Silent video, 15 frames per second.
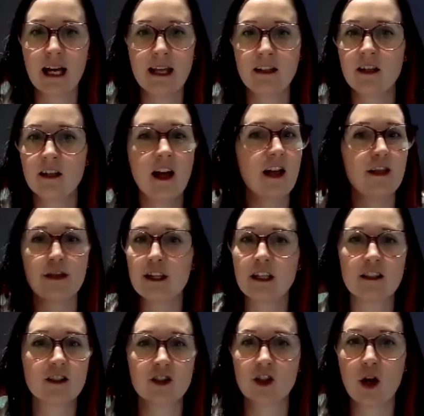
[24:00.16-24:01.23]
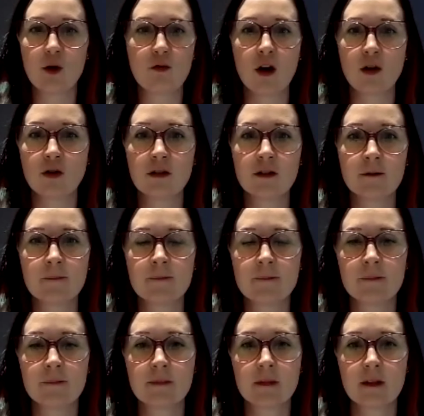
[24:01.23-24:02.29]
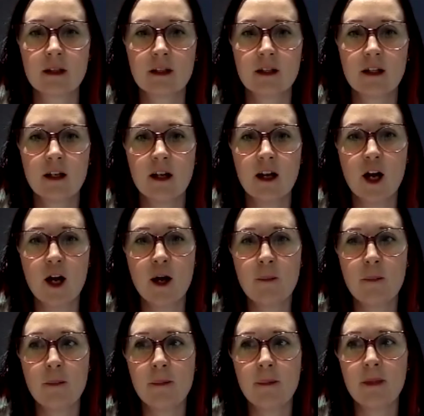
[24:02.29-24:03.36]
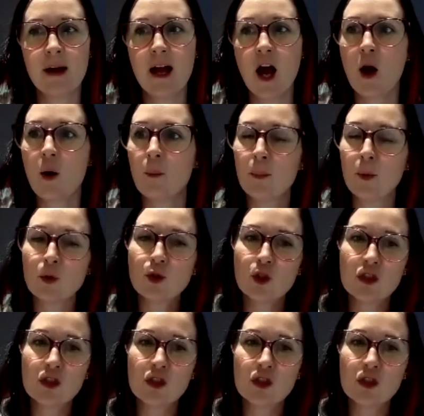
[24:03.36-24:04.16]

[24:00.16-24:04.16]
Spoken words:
again and things to go wrong. But